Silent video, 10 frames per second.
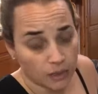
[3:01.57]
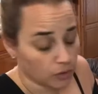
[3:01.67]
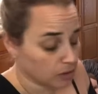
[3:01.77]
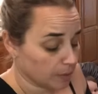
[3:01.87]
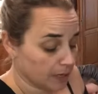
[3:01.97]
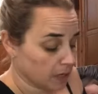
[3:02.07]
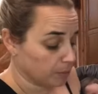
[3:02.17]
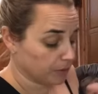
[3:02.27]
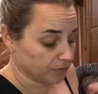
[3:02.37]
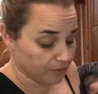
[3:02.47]
to go into my
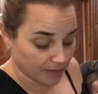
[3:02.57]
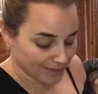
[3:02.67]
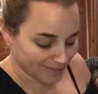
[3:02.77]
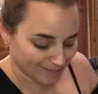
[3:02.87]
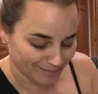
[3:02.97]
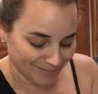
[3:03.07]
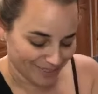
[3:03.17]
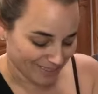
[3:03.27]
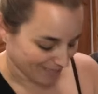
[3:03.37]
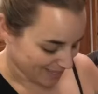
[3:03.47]
cupboard and find it.
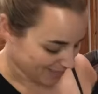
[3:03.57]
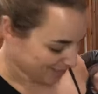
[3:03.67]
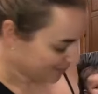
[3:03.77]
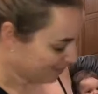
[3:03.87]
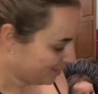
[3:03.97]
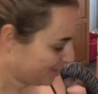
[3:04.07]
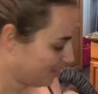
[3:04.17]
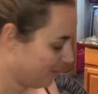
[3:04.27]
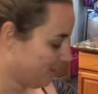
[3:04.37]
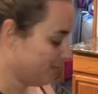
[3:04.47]

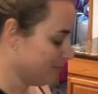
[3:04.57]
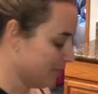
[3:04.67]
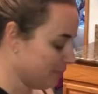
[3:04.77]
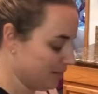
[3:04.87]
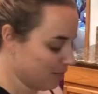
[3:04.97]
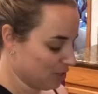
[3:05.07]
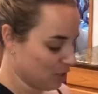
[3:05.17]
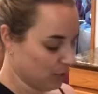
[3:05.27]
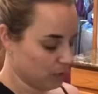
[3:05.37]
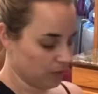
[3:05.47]
So let me just
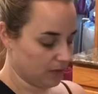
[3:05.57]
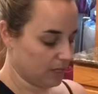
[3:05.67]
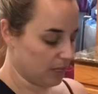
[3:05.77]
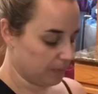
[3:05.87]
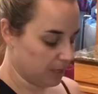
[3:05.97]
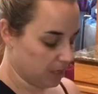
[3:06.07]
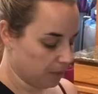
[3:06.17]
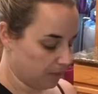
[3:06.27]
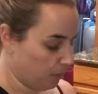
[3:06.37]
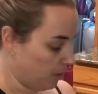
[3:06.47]
close everything up here
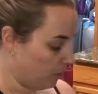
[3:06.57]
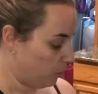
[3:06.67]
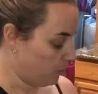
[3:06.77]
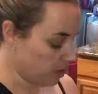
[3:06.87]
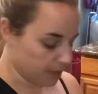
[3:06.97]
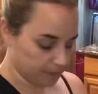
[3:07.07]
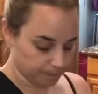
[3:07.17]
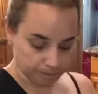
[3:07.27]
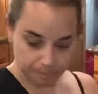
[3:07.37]
before I move on.